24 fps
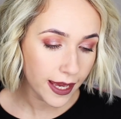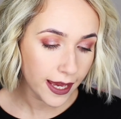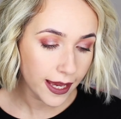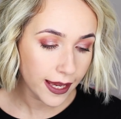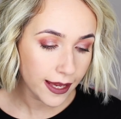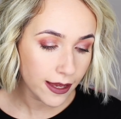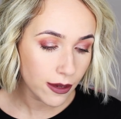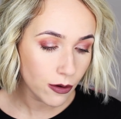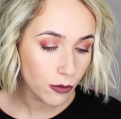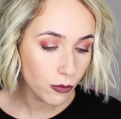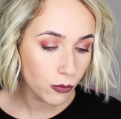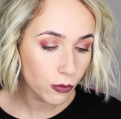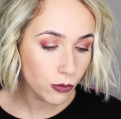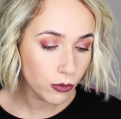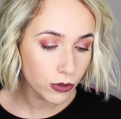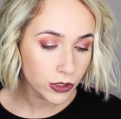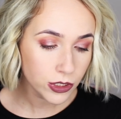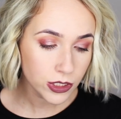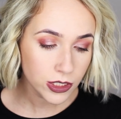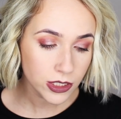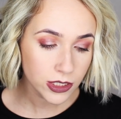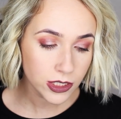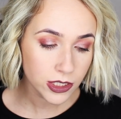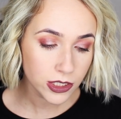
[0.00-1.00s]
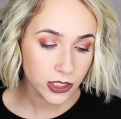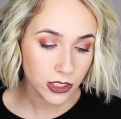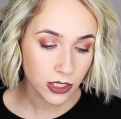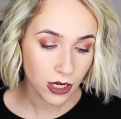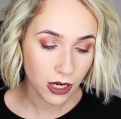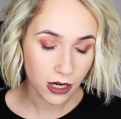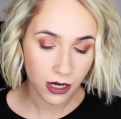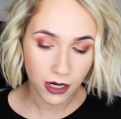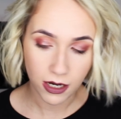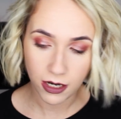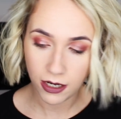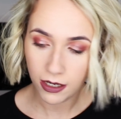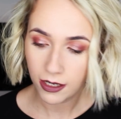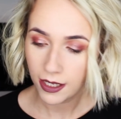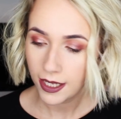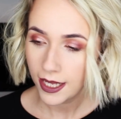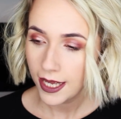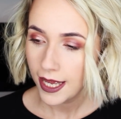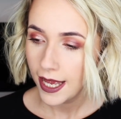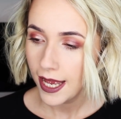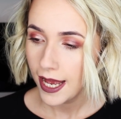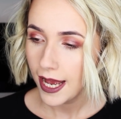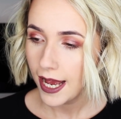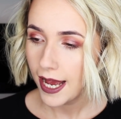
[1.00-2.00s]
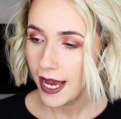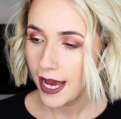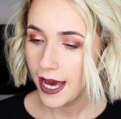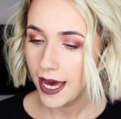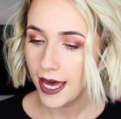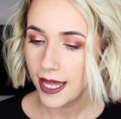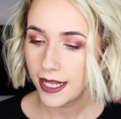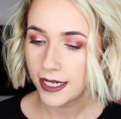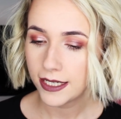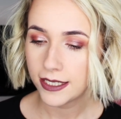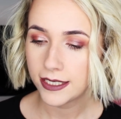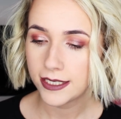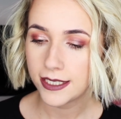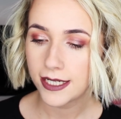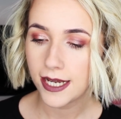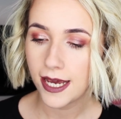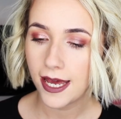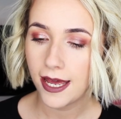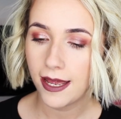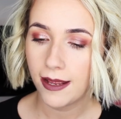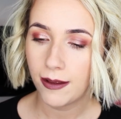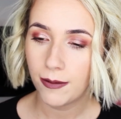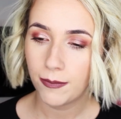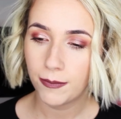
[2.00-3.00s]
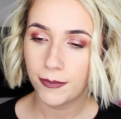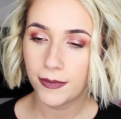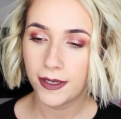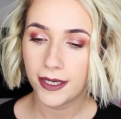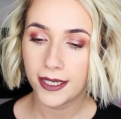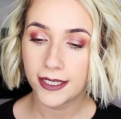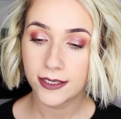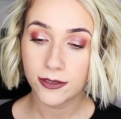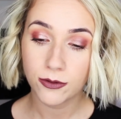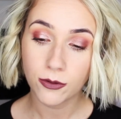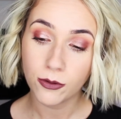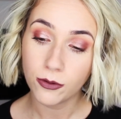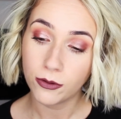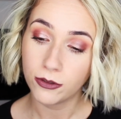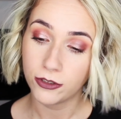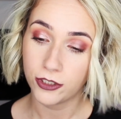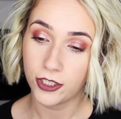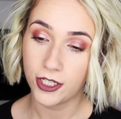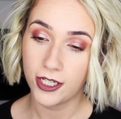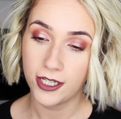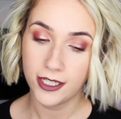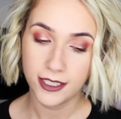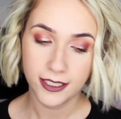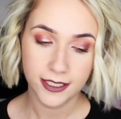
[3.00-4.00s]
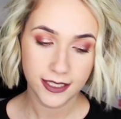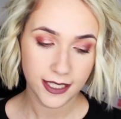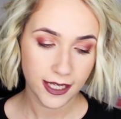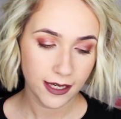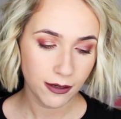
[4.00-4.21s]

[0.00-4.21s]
A wooden star, and it's gorgeous.